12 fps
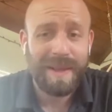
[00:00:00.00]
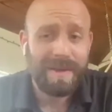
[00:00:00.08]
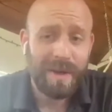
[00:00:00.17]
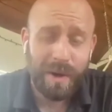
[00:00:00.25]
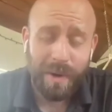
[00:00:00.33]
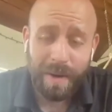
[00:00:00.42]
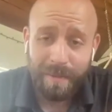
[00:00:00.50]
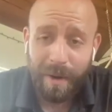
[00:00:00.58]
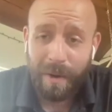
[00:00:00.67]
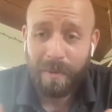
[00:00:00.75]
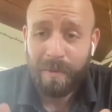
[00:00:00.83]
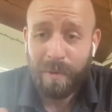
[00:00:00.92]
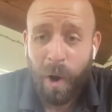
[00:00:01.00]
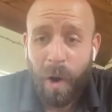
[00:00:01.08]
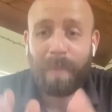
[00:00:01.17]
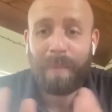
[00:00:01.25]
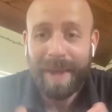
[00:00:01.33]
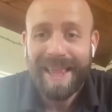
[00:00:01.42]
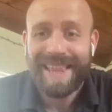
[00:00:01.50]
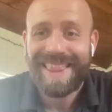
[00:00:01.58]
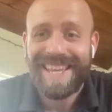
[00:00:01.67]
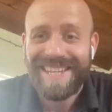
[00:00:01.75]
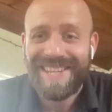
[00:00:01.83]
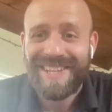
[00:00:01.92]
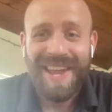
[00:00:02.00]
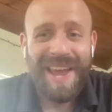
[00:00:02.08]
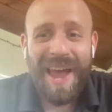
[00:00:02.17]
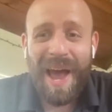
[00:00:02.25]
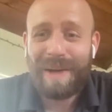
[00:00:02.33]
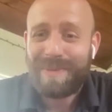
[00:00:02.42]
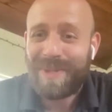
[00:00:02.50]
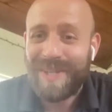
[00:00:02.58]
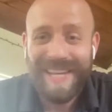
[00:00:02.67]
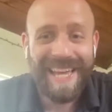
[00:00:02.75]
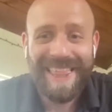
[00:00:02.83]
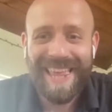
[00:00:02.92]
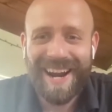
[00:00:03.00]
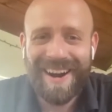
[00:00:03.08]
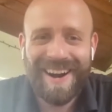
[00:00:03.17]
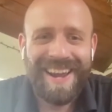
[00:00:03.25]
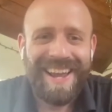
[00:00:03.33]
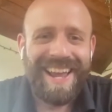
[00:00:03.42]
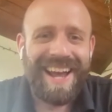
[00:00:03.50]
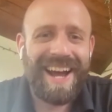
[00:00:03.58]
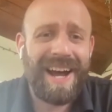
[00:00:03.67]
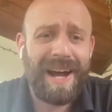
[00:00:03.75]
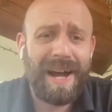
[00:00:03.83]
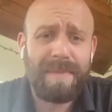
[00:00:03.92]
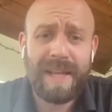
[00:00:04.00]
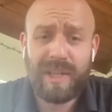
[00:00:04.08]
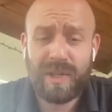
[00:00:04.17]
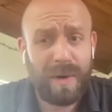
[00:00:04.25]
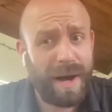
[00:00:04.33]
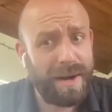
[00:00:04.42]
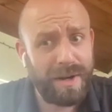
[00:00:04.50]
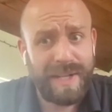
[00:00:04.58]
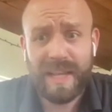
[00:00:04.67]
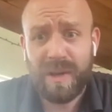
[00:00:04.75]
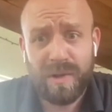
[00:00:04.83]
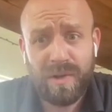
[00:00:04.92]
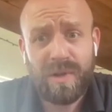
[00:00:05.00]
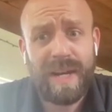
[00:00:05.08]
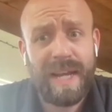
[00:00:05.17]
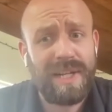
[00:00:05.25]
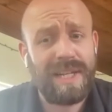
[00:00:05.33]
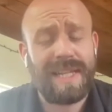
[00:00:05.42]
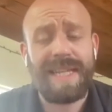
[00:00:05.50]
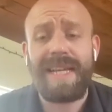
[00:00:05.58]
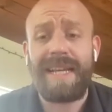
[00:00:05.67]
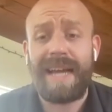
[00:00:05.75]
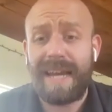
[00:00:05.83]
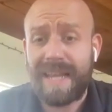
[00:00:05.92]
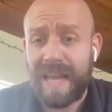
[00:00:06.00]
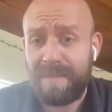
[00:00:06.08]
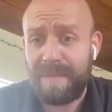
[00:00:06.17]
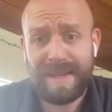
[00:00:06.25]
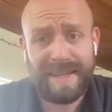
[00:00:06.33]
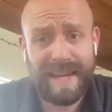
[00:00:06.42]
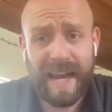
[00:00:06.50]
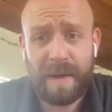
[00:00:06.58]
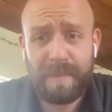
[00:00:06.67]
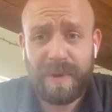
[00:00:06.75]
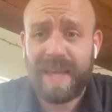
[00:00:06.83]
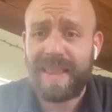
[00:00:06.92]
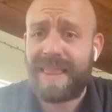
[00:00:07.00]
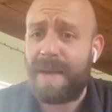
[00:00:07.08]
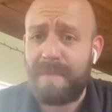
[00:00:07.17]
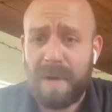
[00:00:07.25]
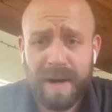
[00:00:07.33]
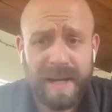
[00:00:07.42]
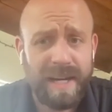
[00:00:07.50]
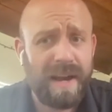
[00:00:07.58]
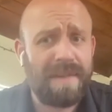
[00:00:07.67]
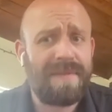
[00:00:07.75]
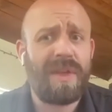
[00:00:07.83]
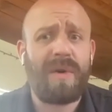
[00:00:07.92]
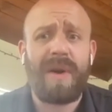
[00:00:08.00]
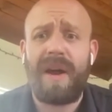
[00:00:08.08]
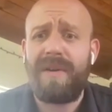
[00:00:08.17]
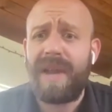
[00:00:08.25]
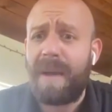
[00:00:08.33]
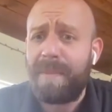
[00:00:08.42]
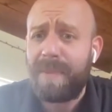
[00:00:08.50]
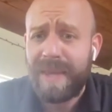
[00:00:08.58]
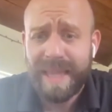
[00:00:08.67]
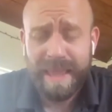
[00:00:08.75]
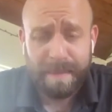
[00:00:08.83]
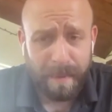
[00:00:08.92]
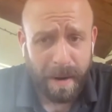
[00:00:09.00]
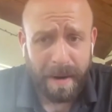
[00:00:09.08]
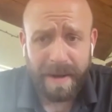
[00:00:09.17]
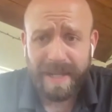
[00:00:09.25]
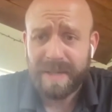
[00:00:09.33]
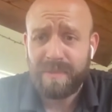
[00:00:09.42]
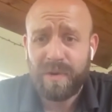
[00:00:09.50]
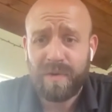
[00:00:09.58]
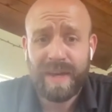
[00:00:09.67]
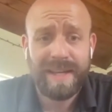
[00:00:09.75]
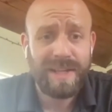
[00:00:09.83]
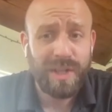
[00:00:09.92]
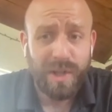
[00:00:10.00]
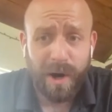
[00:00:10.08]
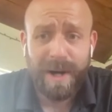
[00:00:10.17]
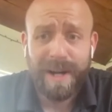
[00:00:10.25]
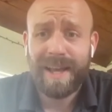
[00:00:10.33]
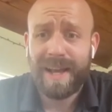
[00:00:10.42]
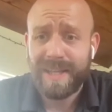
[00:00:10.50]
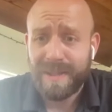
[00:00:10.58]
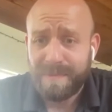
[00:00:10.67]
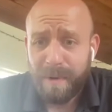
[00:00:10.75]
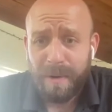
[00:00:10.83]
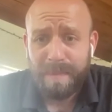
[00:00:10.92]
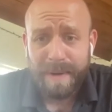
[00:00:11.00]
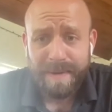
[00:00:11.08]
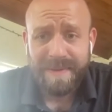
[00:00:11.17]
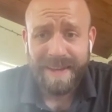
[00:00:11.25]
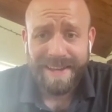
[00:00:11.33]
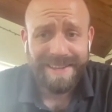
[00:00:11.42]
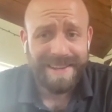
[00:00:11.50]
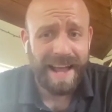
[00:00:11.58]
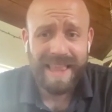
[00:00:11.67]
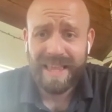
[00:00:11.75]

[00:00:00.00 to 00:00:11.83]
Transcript: to, you know, I'm hoping that this helps you get there. Yes. And so I understand those donations got to come in to help you get that marketing off the ground, help you get the products moving. Starting a small business